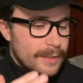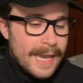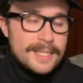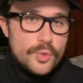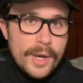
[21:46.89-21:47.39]

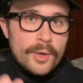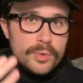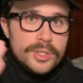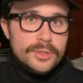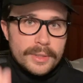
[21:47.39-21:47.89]
That's why
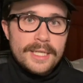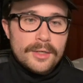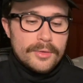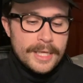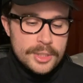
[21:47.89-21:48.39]
we're still
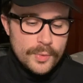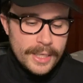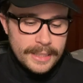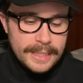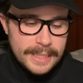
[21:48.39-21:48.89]
here. That's
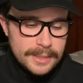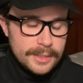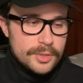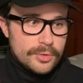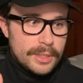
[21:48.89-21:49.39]
why the
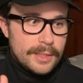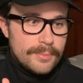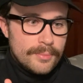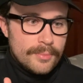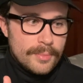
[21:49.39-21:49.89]
killing
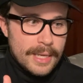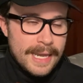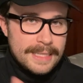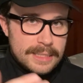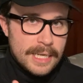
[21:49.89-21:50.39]
dream
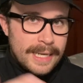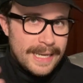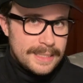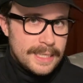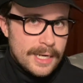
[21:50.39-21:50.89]
has not
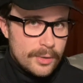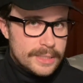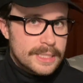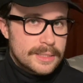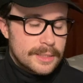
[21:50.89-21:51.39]
ended our
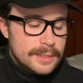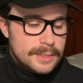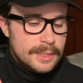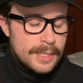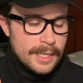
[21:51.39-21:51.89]
existence.